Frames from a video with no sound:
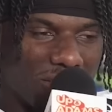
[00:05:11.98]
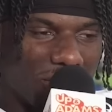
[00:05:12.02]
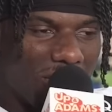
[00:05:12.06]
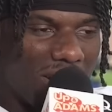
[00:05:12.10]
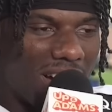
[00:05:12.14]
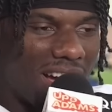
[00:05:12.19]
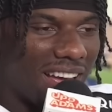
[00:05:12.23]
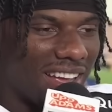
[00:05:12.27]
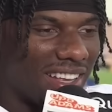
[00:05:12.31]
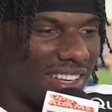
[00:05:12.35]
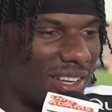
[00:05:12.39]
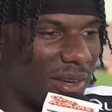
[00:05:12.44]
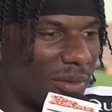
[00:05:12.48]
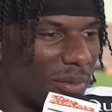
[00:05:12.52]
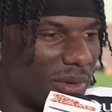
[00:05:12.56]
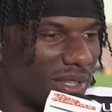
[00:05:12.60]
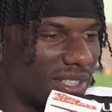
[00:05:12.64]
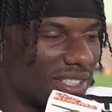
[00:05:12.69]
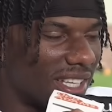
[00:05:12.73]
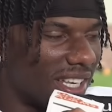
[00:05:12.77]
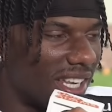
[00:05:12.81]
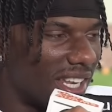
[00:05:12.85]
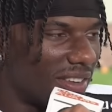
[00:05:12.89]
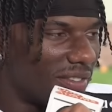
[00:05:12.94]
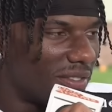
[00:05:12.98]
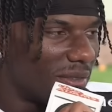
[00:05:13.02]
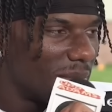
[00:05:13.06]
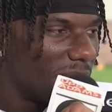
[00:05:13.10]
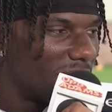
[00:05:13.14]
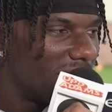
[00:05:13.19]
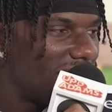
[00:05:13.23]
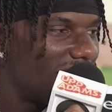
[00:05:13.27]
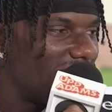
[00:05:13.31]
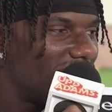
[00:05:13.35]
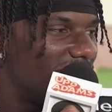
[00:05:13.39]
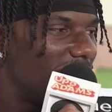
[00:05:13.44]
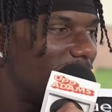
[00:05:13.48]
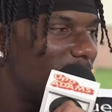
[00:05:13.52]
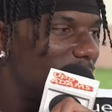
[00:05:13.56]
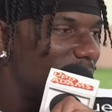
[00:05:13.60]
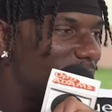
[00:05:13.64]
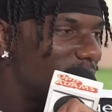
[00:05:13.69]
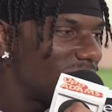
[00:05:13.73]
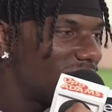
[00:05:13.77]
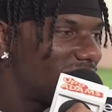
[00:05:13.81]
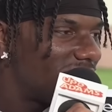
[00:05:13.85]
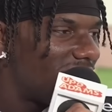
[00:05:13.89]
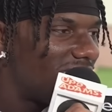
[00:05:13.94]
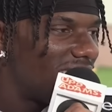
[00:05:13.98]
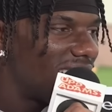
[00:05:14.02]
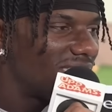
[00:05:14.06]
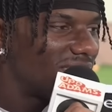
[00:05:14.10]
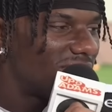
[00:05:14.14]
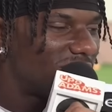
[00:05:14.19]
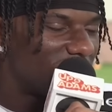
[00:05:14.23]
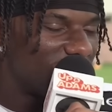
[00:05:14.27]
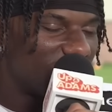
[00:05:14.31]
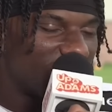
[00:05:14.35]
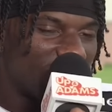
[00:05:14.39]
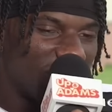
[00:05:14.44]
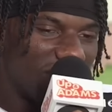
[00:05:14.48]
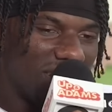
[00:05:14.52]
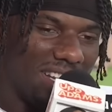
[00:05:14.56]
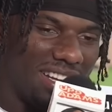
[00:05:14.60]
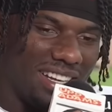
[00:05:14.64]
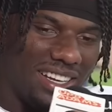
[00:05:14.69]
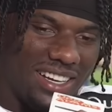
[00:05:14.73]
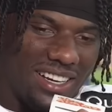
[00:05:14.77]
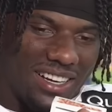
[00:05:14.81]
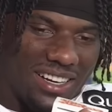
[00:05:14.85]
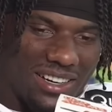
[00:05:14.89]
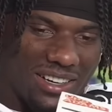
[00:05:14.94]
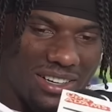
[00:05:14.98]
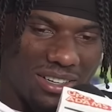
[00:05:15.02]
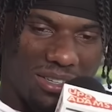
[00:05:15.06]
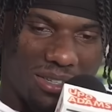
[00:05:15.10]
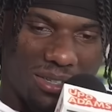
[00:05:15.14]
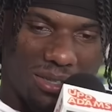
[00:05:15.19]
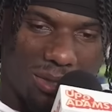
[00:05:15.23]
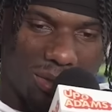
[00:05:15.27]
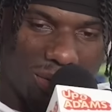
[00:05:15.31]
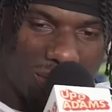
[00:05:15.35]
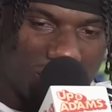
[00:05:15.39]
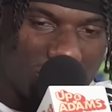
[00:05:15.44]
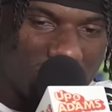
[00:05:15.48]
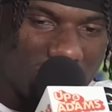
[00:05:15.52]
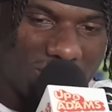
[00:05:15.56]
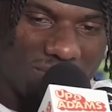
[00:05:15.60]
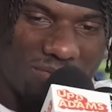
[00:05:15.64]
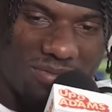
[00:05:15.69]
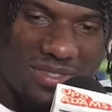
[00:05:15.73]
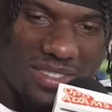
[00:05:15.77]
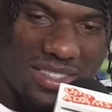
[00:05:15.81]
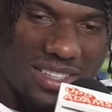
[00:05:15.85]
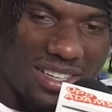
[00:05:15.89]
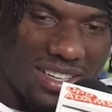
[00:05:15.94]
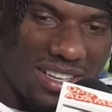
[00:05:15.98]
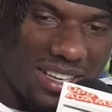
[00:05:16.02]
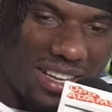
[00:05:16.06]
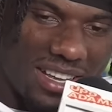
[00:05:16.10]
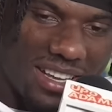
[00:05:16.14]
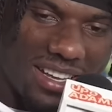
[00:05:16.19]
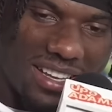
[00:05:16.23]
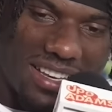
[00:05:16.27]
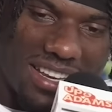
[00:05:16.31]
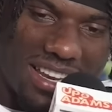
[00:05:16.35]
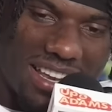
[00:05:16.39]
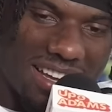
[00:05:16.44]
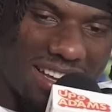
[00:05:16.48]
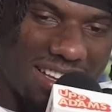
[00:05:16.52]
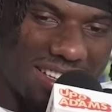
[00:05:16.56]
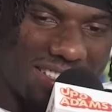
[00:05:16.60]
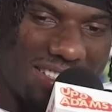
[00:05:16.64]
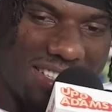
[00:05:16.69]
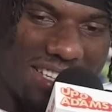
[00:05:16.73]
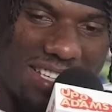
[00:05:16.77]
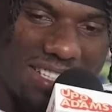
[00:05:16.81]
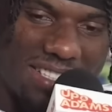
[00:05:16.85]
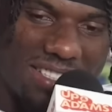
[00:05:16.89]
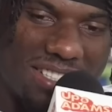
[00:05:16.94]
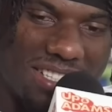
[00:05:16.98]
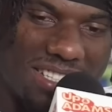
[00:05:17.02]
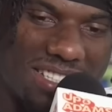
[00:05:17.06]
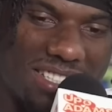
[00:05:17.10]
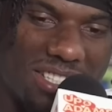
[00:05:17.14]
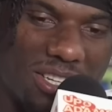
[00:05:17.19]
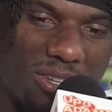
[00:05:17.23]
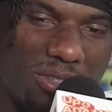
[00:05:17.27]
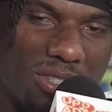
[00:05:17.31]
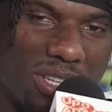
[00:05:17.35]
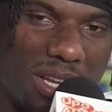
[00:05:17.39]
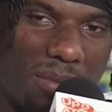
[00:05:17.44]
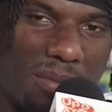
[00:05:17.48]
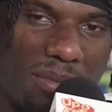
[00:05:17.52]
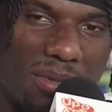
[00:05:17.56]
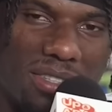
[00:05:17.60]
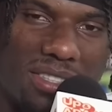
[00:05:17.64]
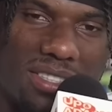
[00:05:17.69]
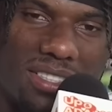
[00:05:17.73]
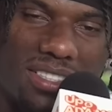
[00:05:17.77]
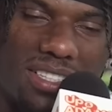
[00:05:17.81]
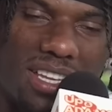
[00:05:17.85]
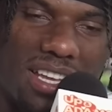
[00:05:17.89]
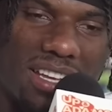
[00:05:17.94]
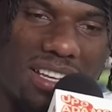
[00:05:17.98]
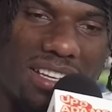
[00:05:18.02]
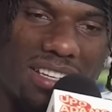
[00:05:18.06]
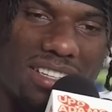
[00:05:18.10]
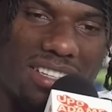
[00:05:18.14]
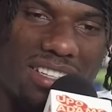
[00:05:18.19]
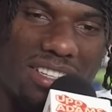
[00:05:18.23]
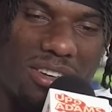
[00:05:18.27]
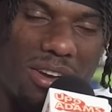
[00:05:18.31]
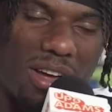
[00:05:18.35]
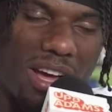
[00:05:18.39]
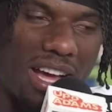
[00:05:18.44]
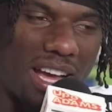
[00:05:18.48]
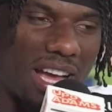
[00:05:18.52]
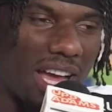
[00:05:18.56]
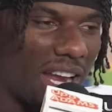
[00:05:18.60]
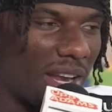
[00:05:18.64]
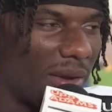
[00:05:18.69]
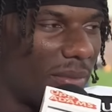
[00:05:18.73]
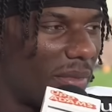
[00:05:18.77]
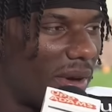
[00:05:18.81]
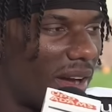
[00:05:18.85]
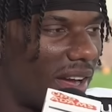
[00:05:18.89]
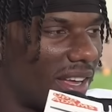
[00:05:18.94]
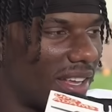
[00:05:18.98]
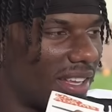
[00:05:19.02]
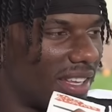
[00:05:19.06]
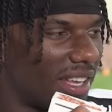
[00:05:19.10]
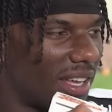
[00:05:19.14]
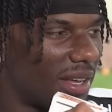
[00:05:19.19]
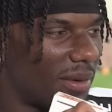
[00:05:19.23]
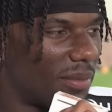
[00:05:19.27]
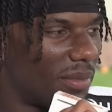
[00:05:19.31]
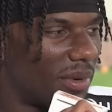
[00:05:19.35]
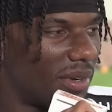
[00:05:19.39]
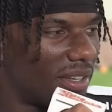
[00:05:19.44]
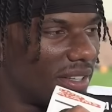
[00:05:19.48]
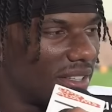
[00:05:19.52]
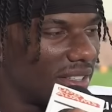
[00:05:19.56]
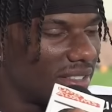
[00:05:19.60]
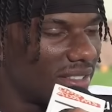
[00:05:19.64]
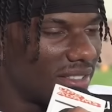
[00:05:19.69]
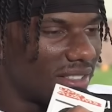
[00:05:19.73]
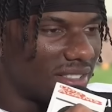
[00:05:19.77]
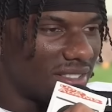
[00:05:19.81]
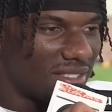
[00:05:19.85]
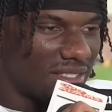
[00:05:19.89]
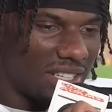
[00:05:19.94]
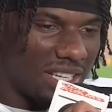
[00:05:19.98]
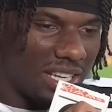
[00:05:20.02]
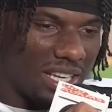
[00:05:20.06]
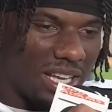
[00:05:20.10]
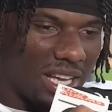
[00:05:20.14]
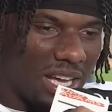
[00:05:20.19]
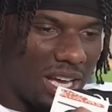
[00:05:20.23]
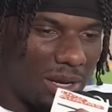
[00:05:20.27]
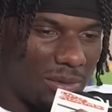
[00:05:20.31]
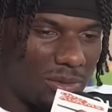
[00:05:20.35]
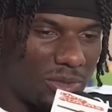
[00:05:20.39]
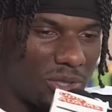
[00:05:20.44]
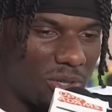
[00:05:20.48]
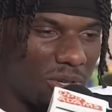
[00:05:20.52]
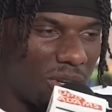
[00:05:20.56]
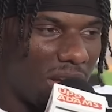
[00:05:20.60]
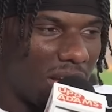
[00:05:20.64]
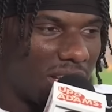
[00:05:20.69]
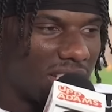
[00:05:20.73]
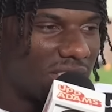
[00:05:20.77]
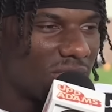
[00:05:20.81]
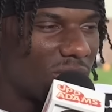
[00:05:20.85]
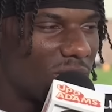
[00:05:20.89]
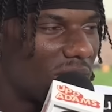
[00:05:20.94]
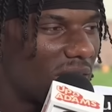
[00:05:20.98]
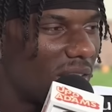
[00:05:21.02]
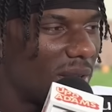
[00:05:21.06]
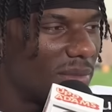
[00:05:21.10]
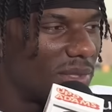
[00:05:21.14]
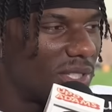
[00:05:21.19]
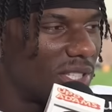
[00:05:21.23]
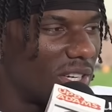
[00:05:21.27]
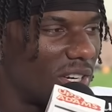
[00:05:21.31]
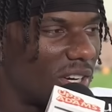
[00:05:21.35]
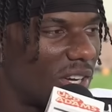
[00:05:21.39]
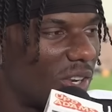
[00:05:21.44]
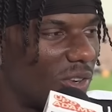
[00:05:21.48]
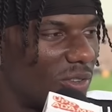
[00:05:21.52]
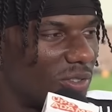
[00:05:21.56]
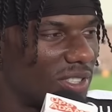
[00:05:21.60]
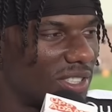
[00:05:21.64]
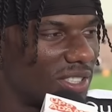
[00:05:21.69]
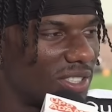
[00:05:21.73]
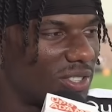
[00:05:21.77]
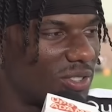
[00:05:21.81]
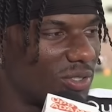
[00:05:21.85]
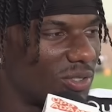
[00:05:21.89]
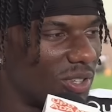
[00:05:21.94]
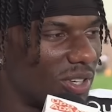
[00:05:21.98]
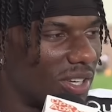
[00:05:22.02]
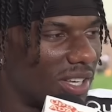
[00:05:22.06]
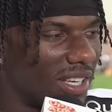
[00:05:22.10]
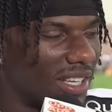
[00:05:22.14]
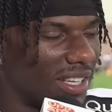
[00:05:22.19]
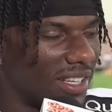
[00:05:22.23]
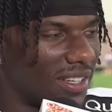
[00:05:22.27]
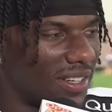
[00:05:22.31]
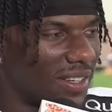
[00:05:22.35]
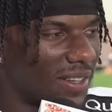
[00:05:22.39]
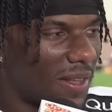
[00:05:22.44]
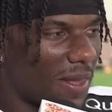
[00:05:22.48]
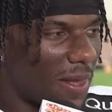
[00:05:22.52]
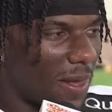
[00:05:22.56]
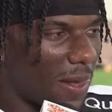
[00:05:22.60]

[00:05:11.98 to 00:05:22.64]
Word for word: know Hyatt number is 11, but that number's retired. So, um like I said, there's no numbers that you know I got in mind yet, but I'm sure it's gonna come to a closing sooner or later.